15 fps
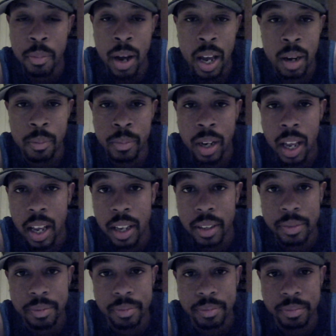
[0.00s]
Bottom line.
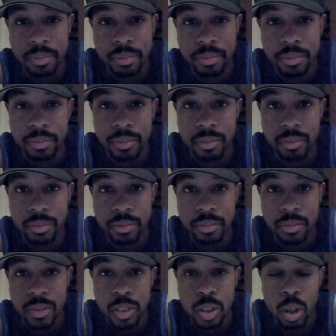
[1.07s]

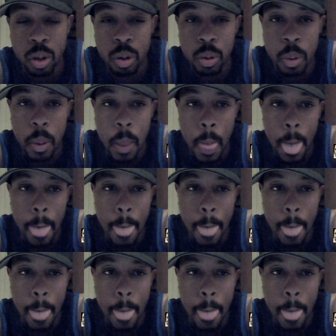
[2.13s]
So